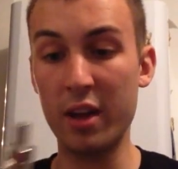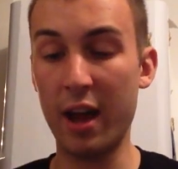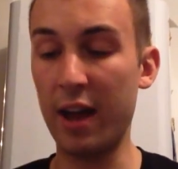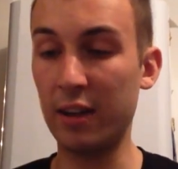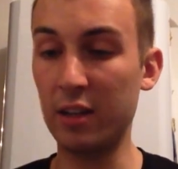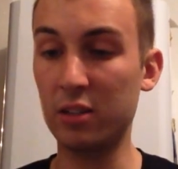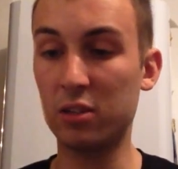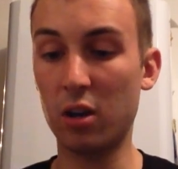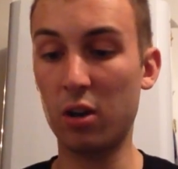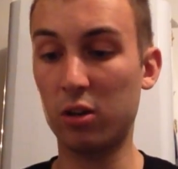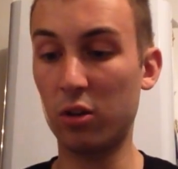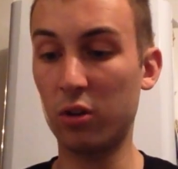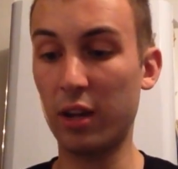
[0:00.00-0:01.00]
And it's
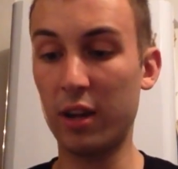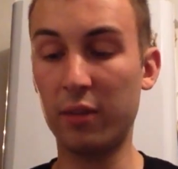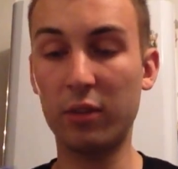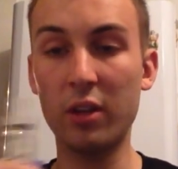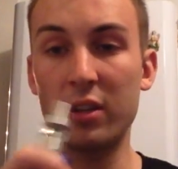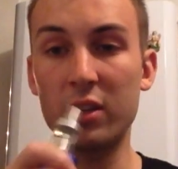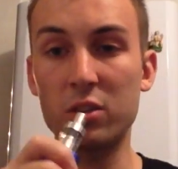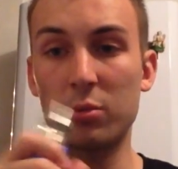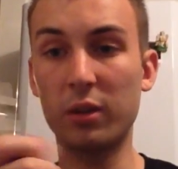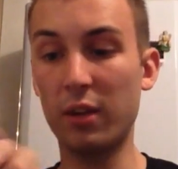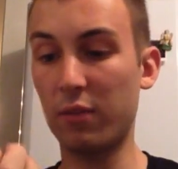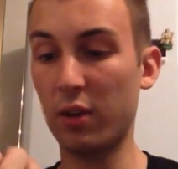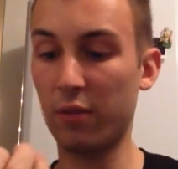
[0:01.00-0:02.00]
good how they've done this. So we'll
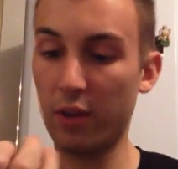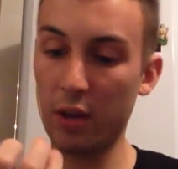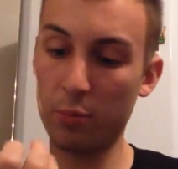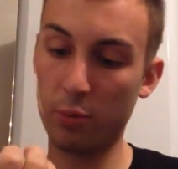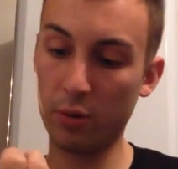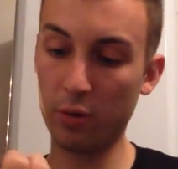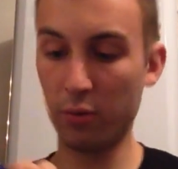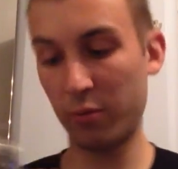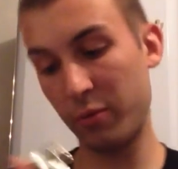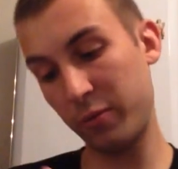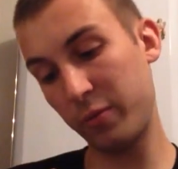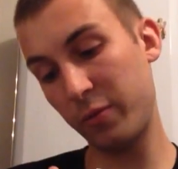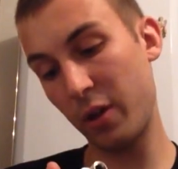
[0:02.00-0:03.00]
give it a vape. We're on
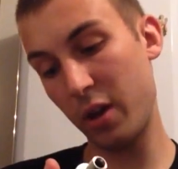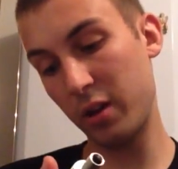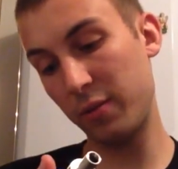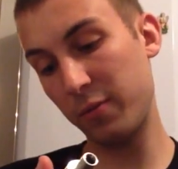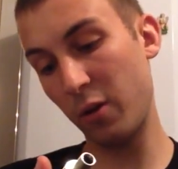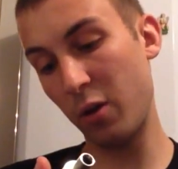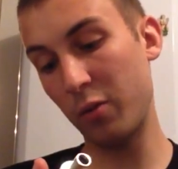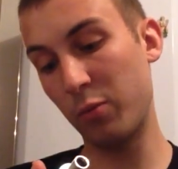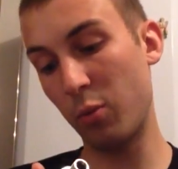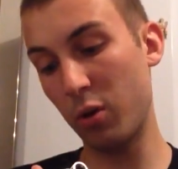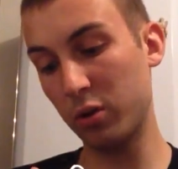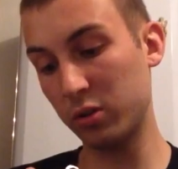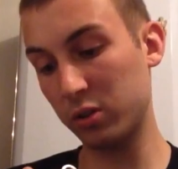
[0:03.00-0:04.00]

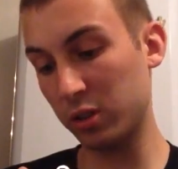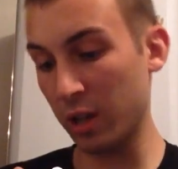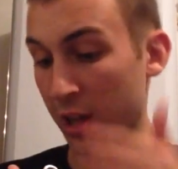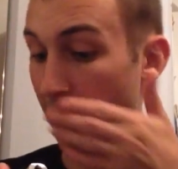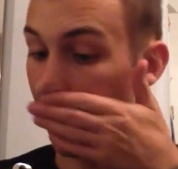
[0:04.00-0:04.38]
35W.